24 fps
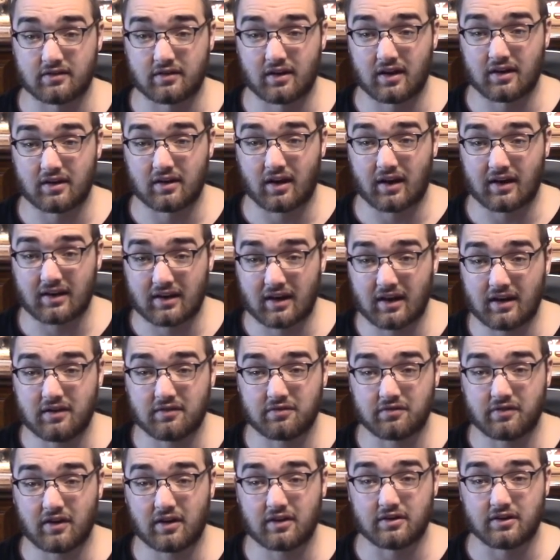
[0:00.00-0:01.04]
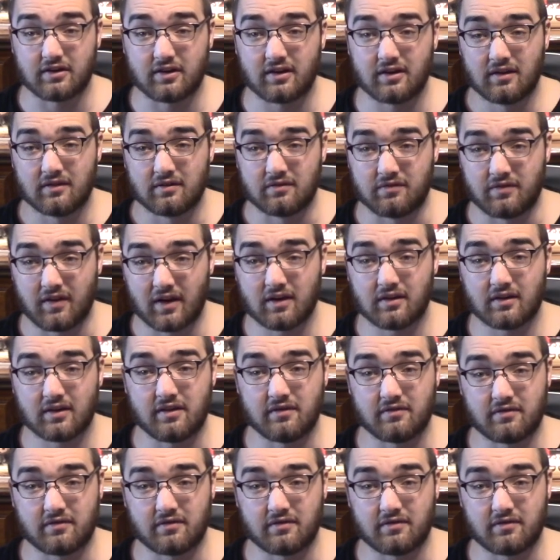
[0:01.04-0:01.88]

And I kind of found it very,